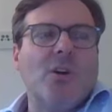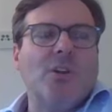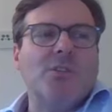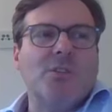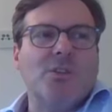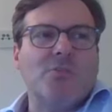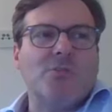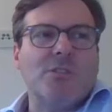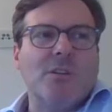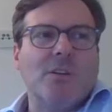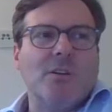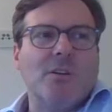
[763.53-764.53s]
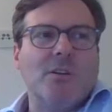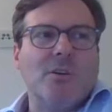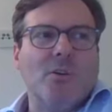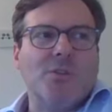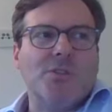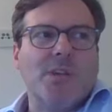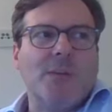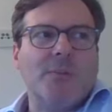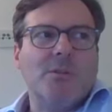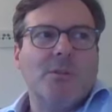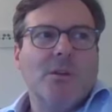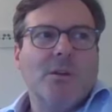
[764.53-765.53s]
is an interesting
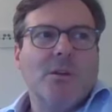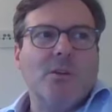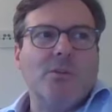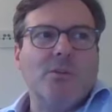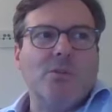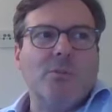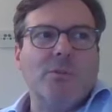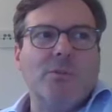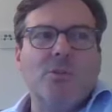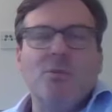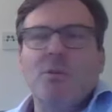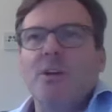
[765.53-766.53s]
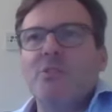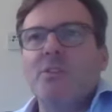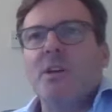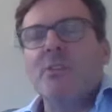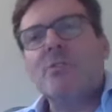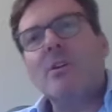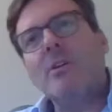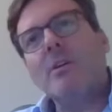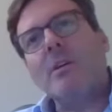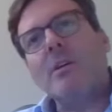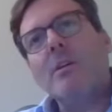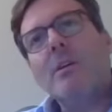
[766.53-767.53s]
concept because you can be too cutting edge, can't
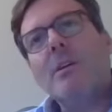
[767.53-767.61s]
you?